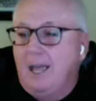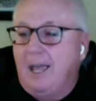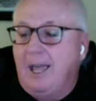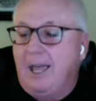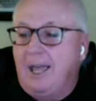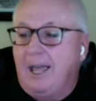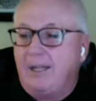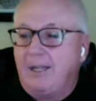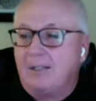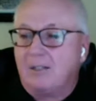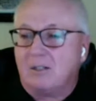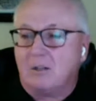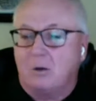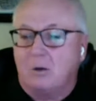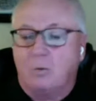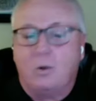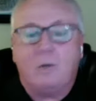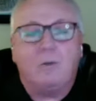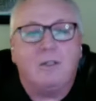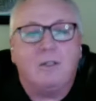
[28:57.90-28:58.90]
And
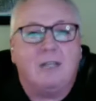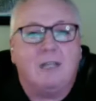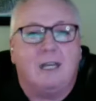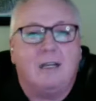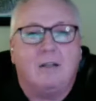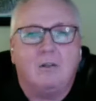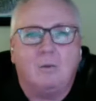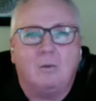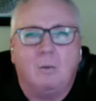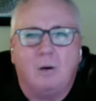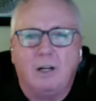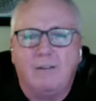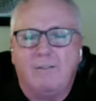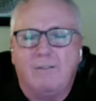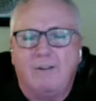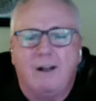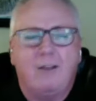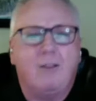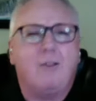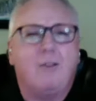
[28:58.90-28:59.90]
so we would take
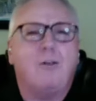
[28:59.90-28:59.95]
25,